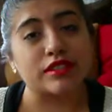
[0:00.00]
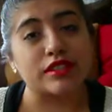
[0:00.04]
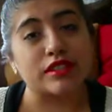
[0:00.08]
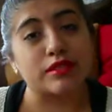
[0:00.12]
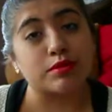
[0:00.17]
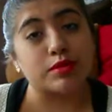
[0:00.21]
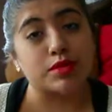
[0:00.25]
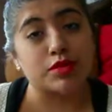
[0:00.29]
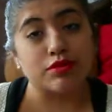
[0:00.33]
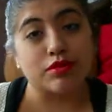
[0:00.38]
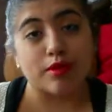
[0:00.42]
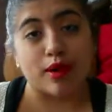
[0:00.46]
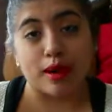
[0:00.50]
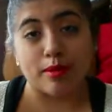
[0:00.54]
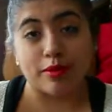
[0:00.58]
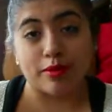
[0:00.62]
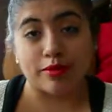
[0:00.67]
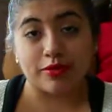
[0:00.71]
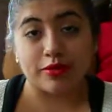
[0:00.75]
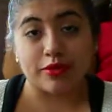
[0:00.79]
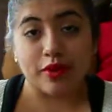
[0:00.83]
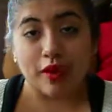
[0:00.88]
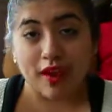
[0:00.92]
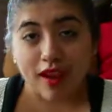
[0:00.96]
Subscribe
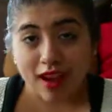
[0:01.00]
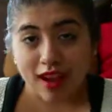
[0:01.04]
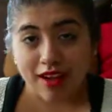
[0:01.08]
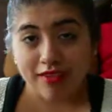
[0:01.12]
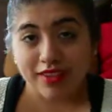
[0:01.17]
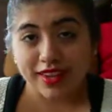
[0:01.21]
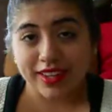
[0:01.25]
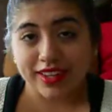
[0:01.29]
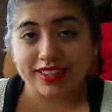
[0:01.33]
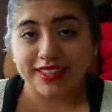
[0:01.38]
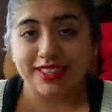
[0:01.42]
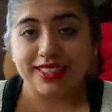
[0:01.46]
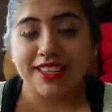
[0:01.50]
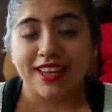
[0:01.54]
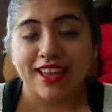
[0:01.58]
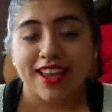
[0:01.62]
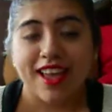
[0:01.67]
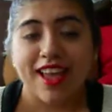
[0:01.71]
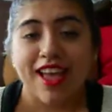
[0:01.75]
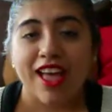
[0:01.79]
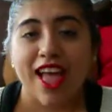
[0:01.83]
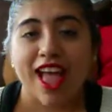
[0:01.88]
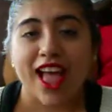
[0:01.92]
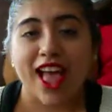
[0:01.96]
if you haven't,
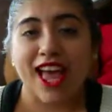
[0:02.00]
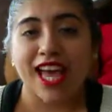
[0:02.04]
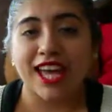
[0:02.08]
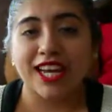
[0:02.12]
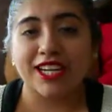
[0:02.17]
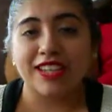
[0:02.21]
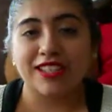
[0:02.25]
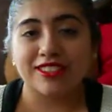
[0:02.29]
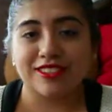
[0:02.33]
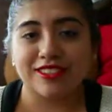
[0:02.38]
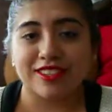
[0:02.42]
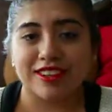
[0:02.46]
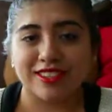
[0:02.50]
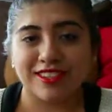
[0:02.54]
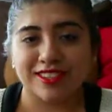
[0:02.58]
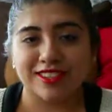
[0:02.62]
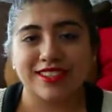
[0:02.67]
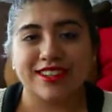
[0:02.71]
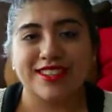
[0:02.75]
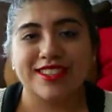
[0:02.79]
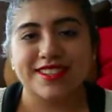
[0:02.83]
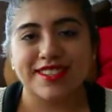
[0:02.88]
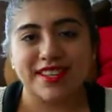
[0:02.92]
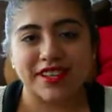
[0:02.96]
and I'll talk to
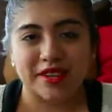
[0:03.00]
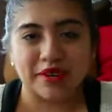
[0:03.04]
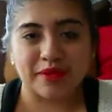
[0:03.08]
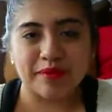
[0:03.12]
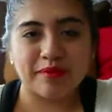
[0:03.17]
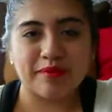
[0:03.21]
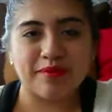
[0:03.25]
you guys later.